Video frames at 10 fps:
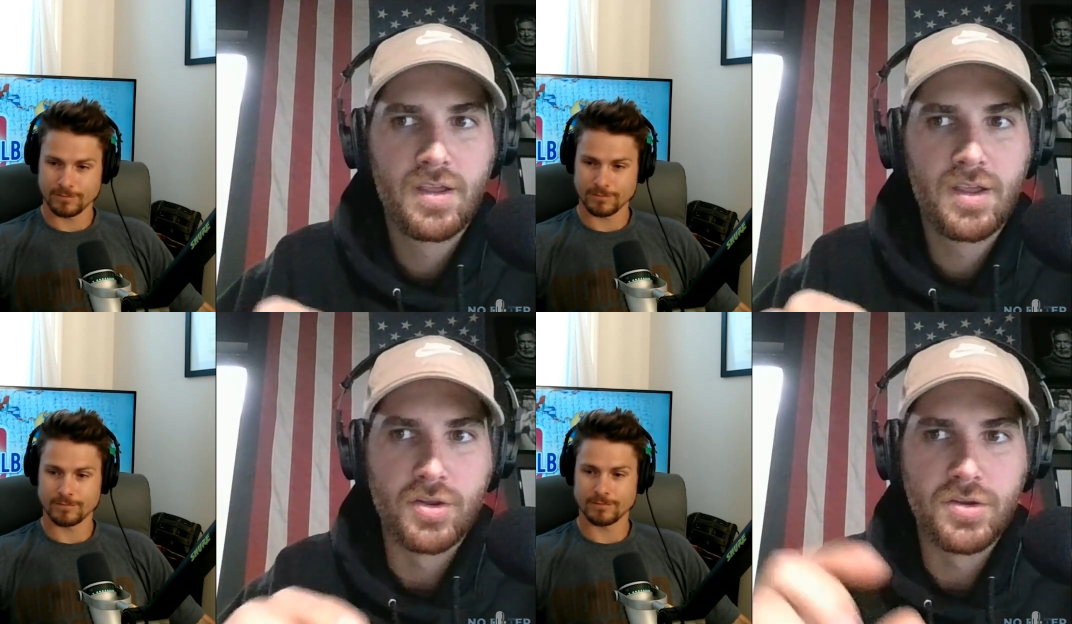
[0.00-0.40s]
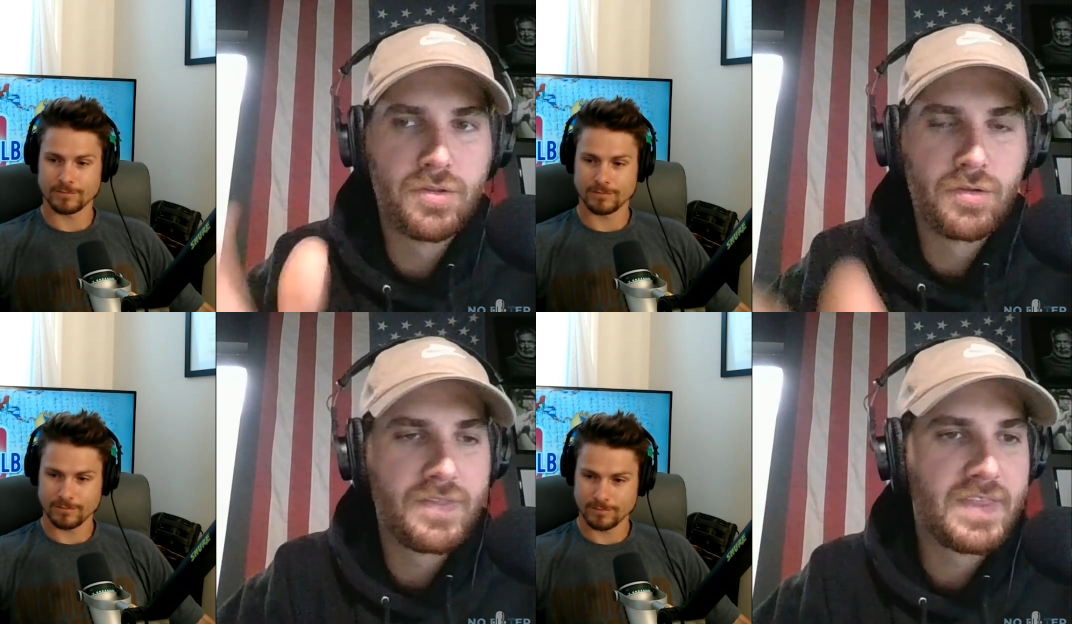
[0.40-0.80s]
Speaker 1: you know, you
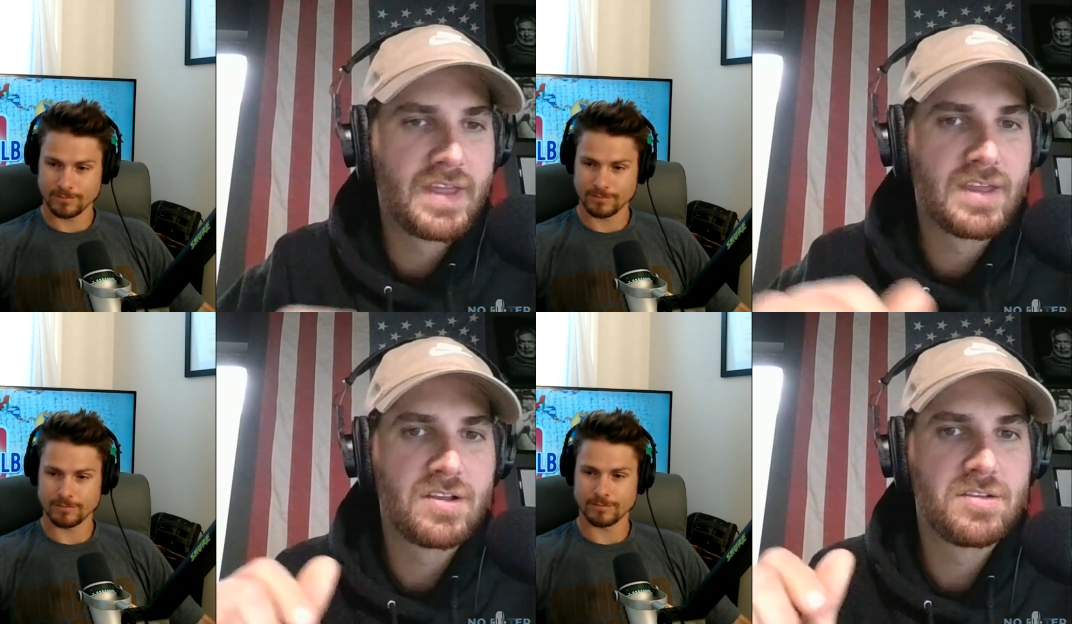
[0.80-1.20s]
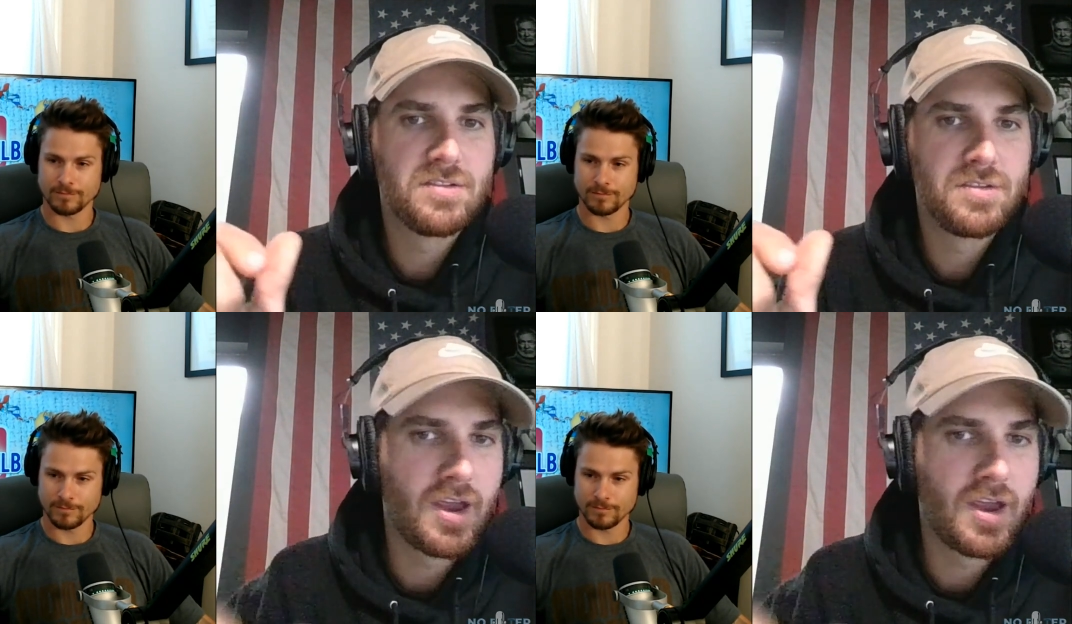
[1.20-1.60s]
do the right
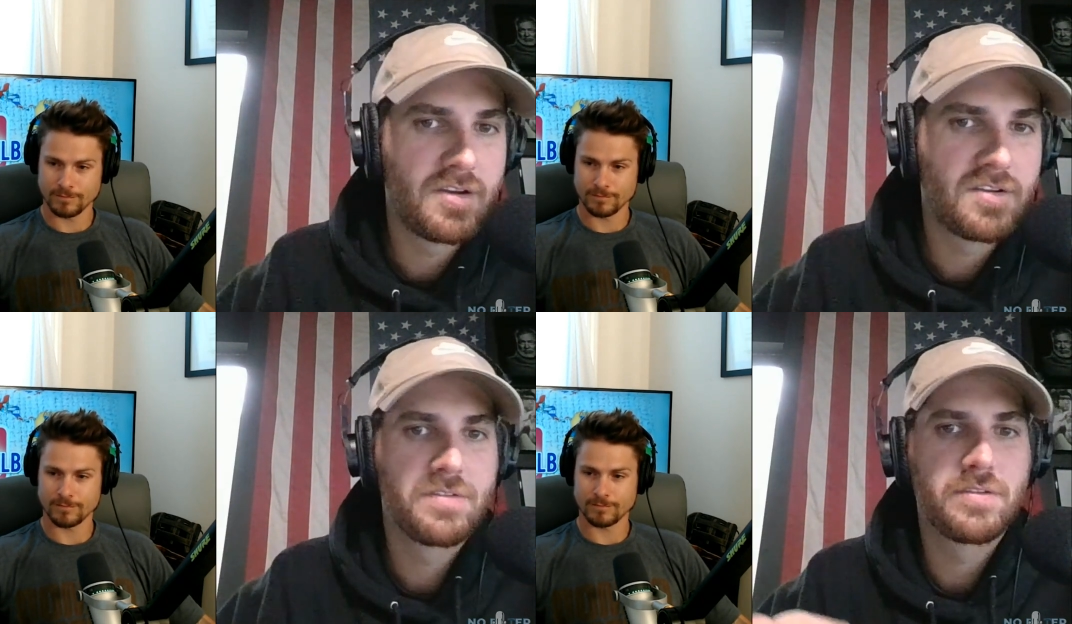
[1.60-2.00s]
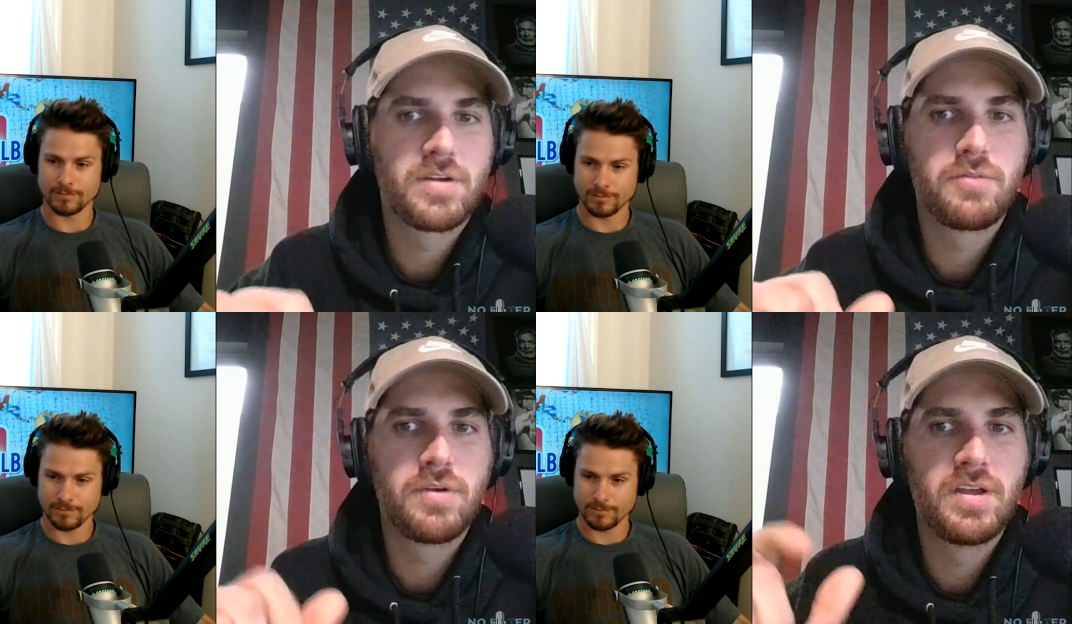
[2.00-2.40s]
things, you carry yourself the
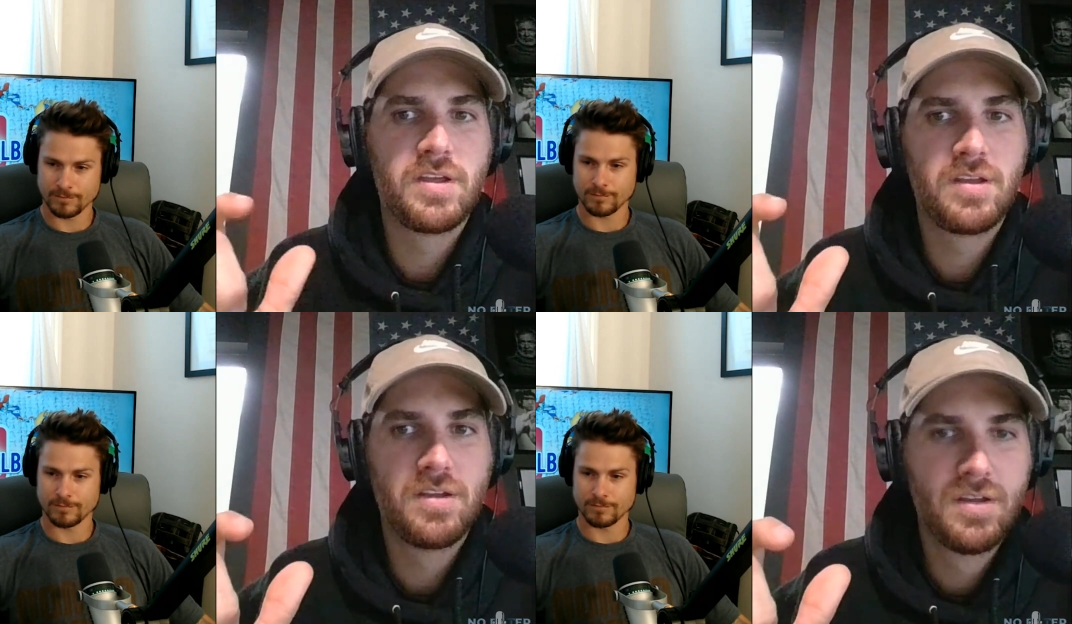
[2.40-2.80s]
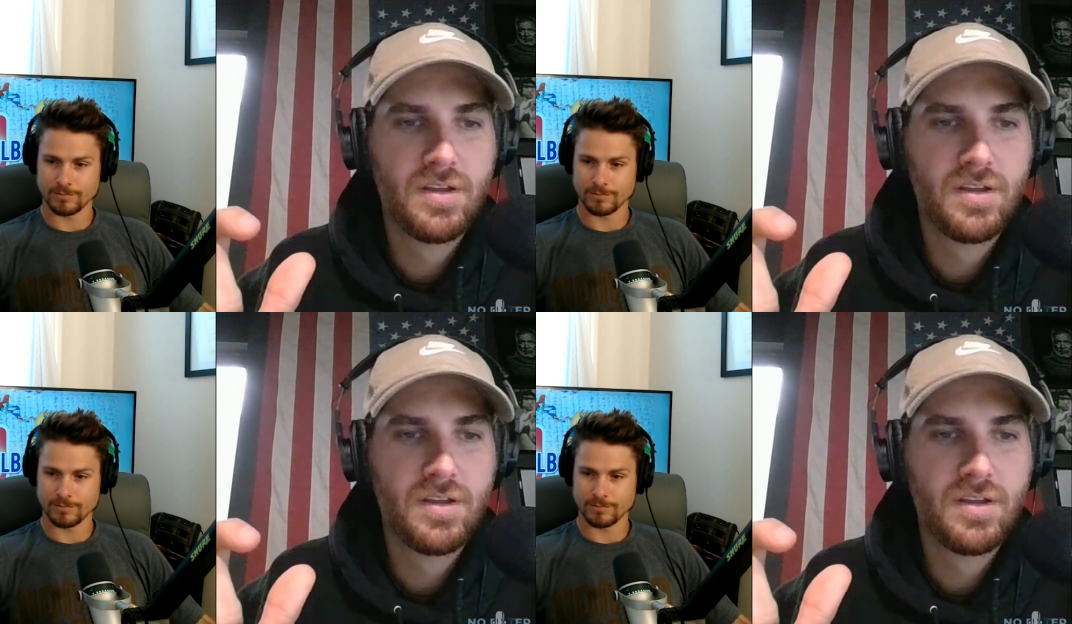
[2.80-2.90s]
right way,